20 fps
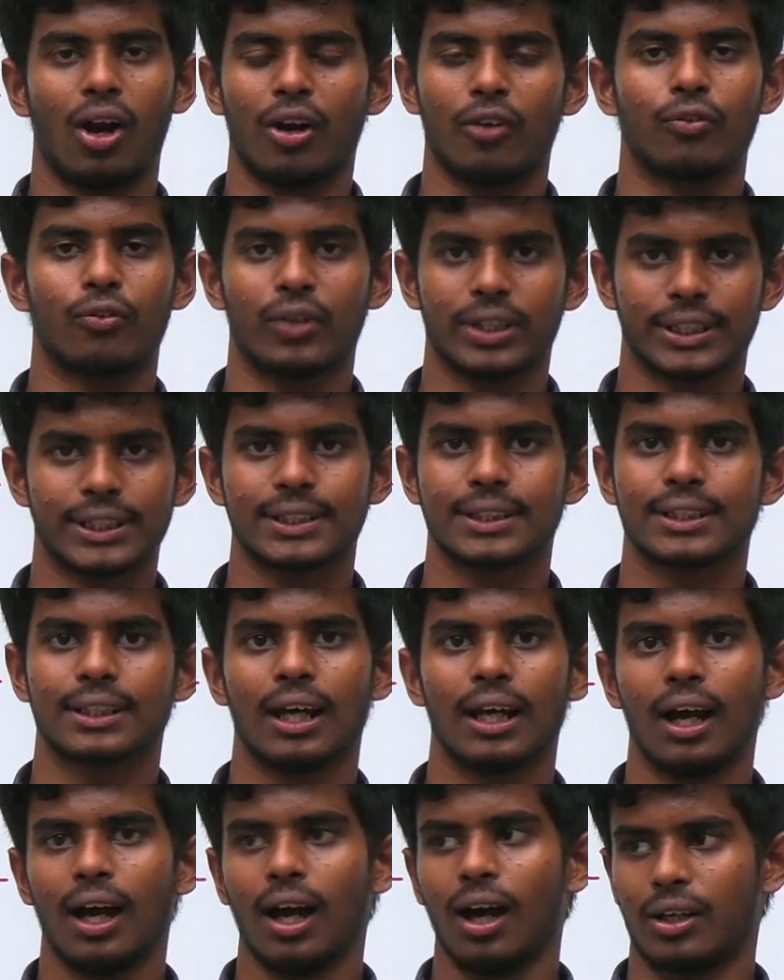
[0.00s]
lot of
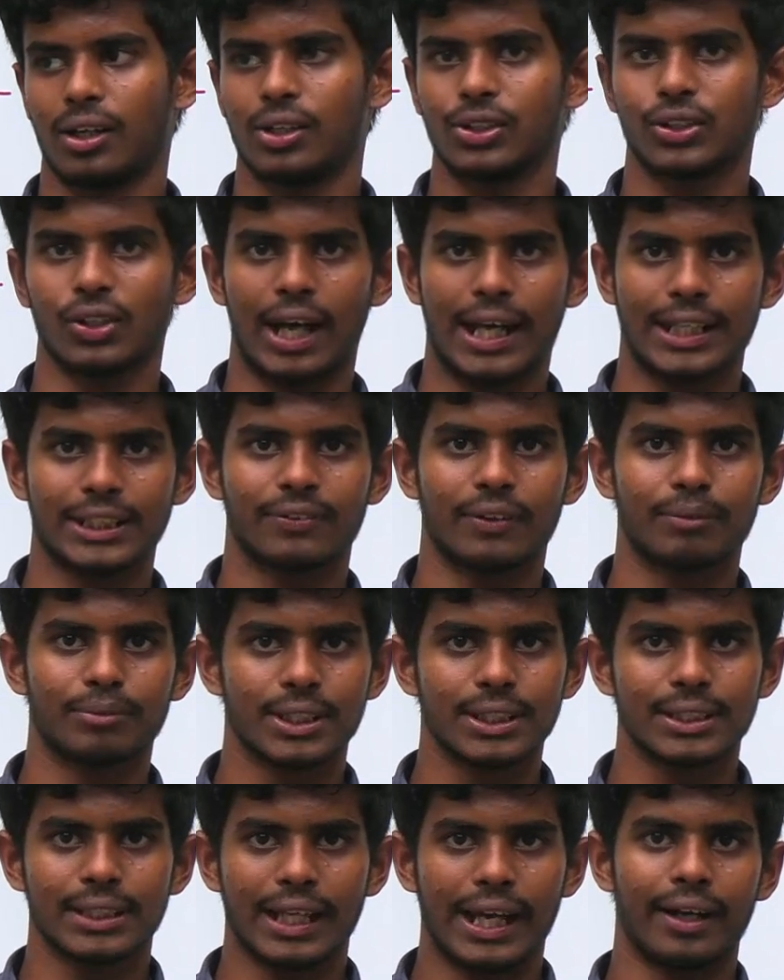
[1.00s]
questions are also asked from
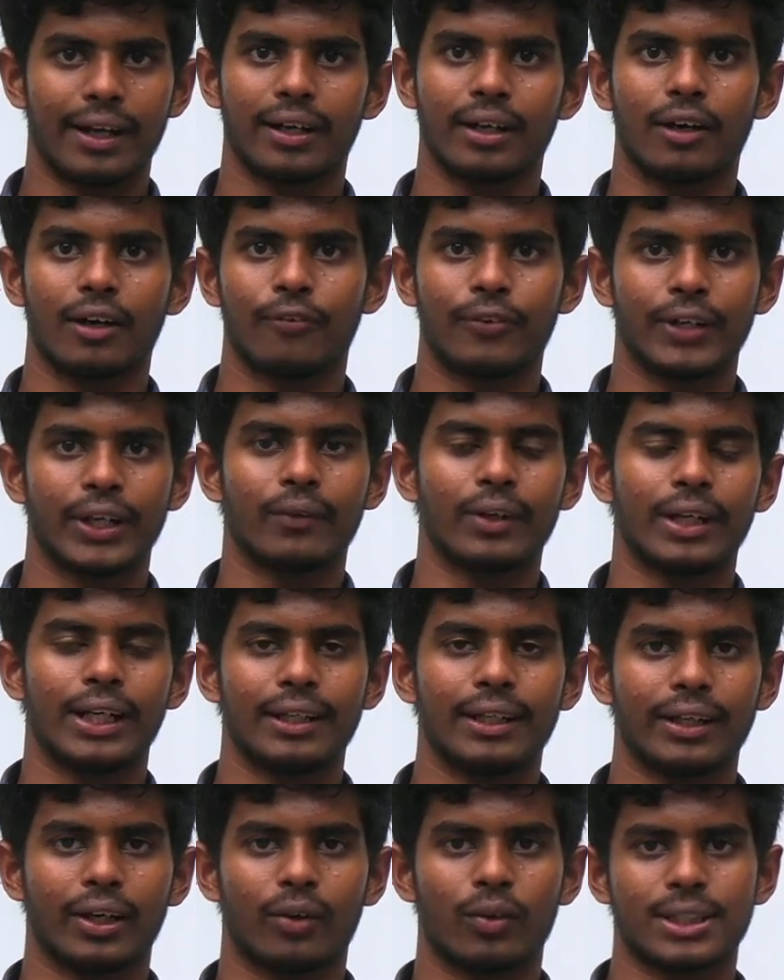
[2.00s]
this, and
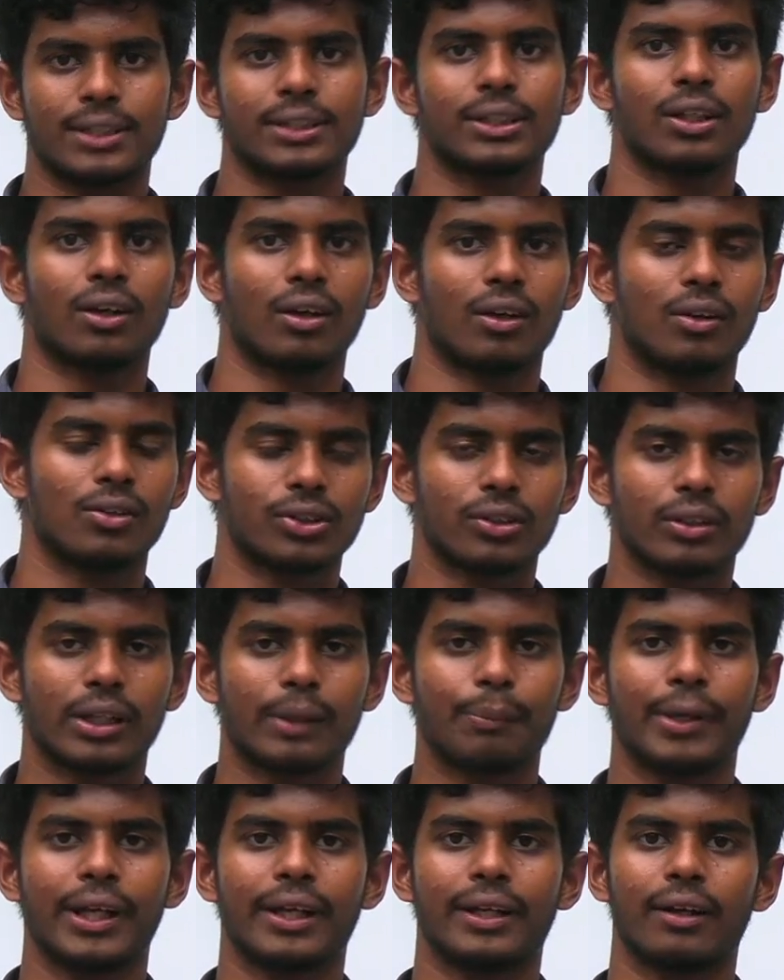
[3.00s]
frequently the questions are also
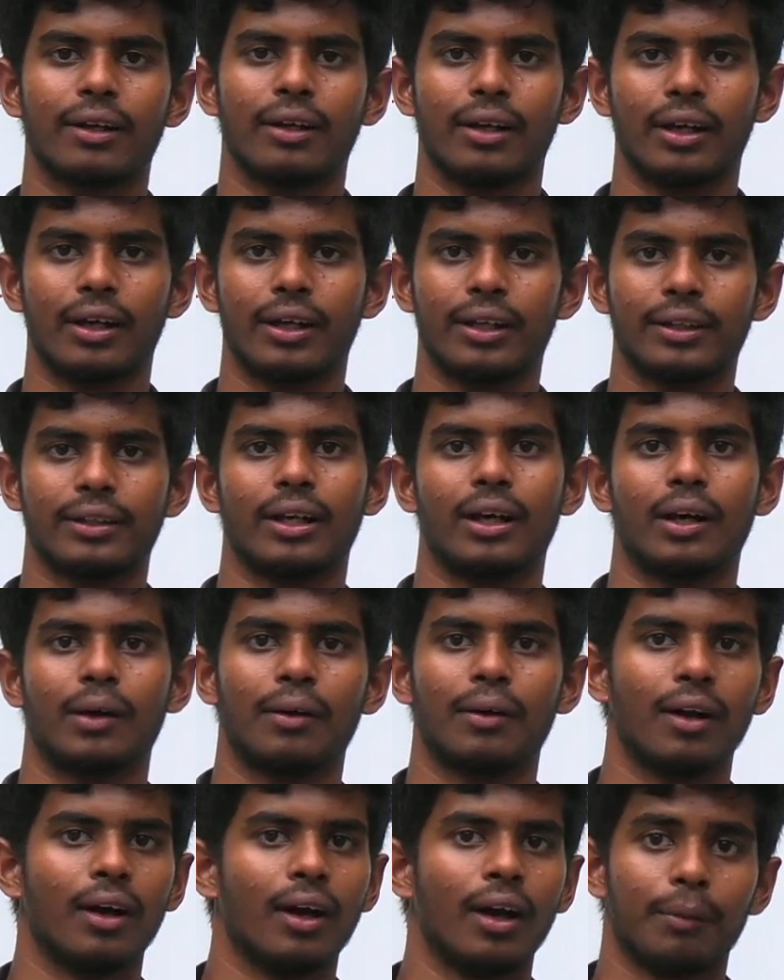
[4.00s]
repeated in
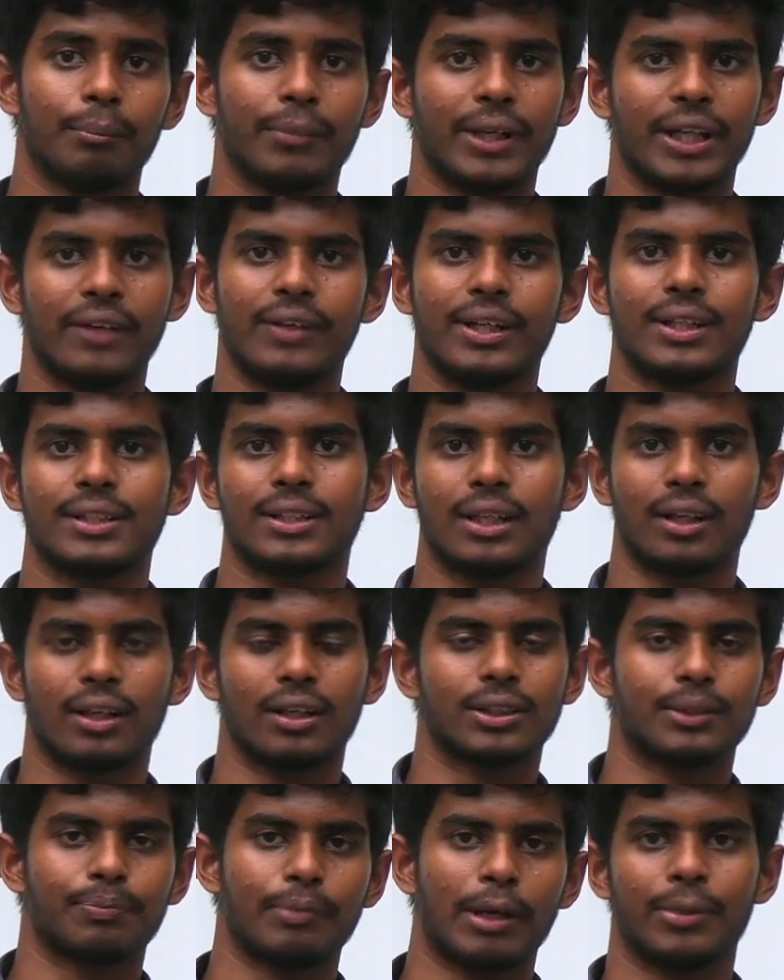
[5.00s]
the previous
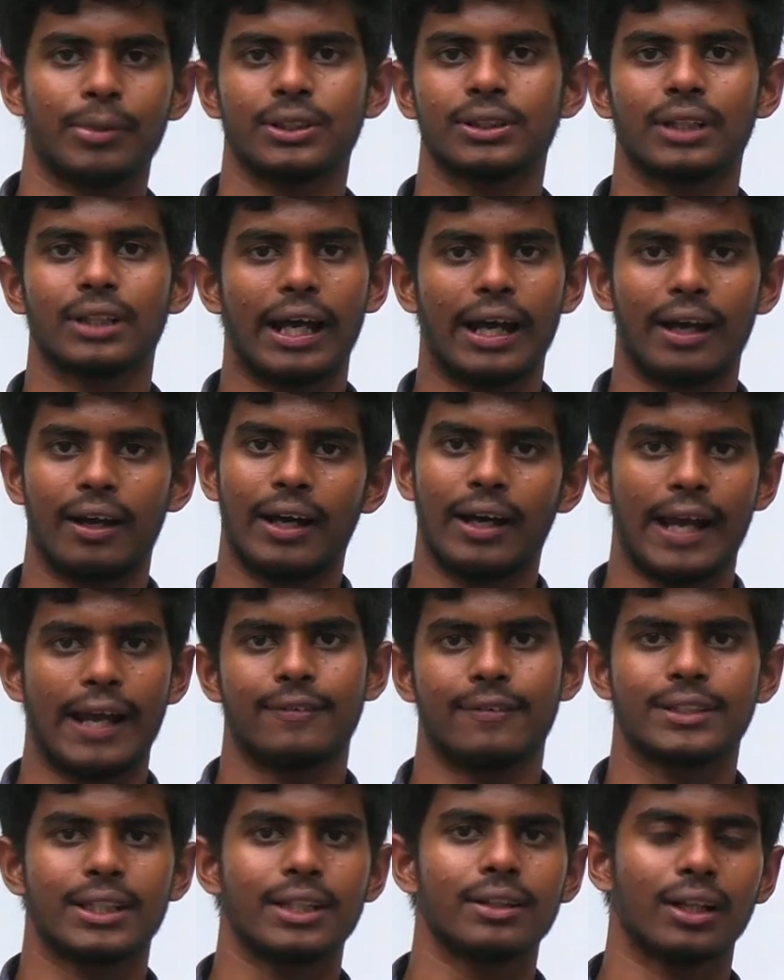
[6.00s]
year's papers. I
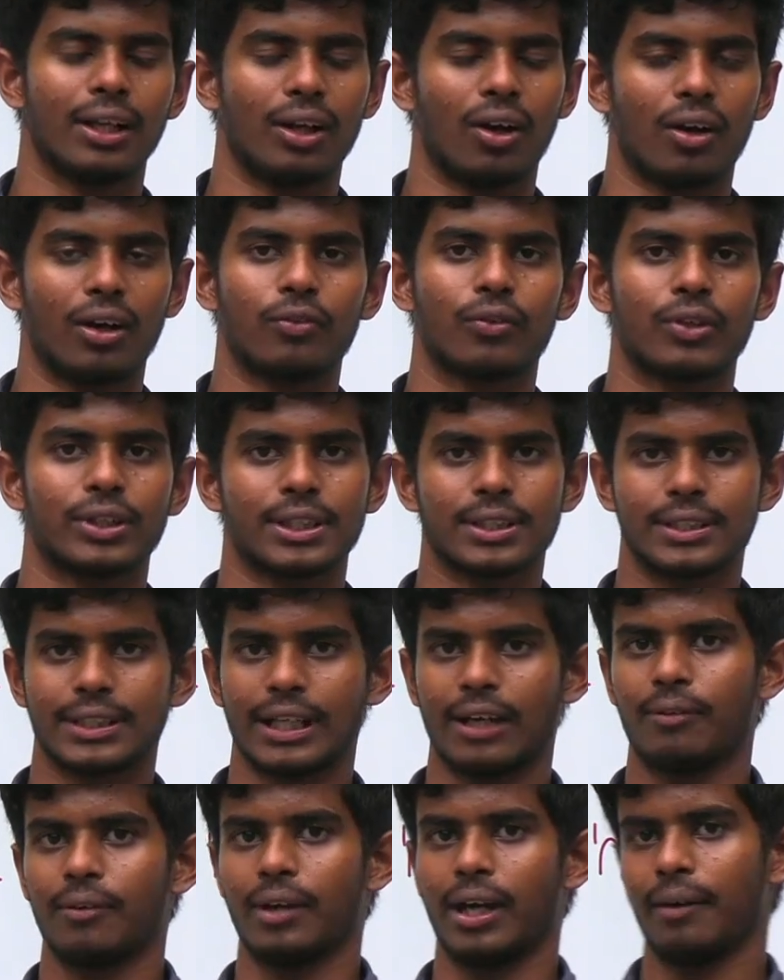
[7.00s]
have seen a lot of questions
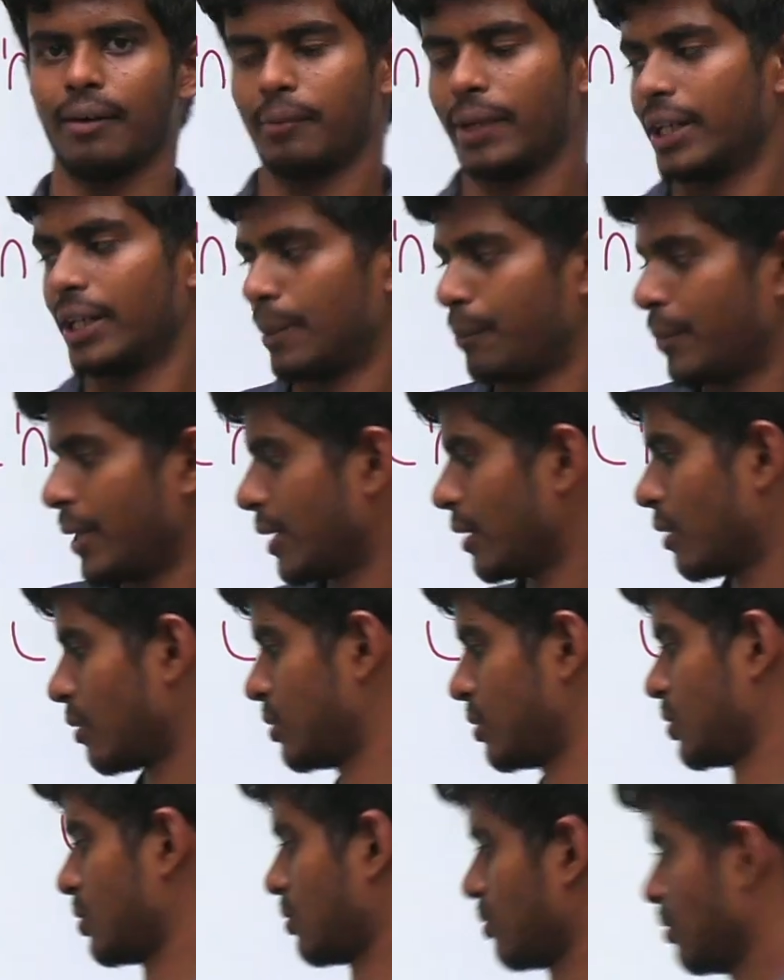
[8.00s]
have been repeated
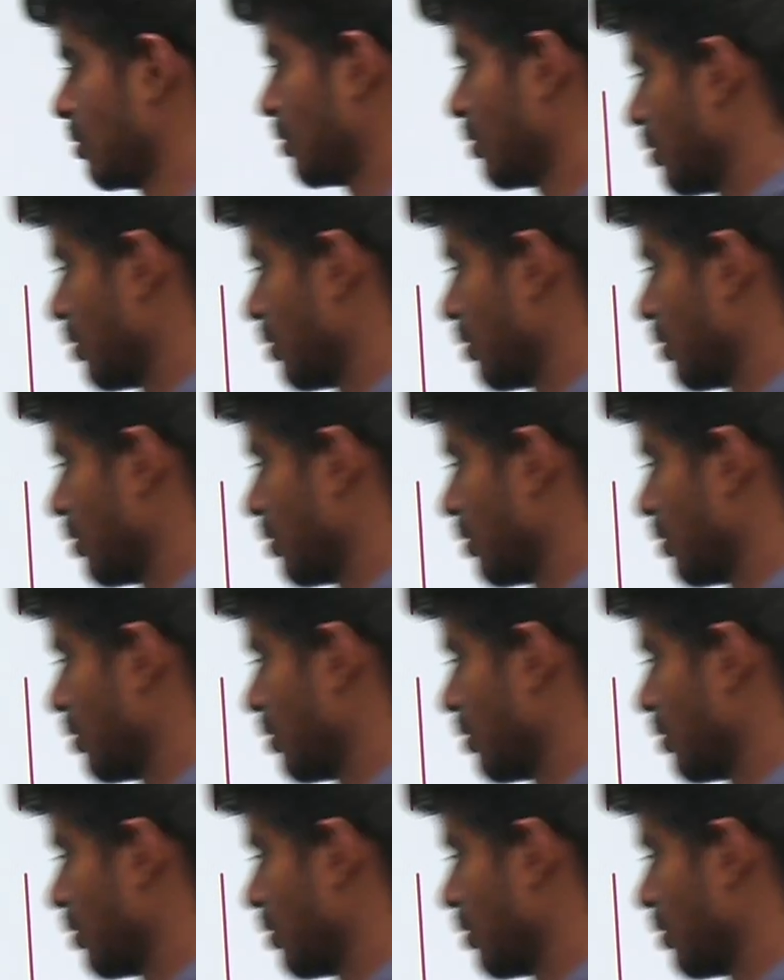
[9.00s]
also.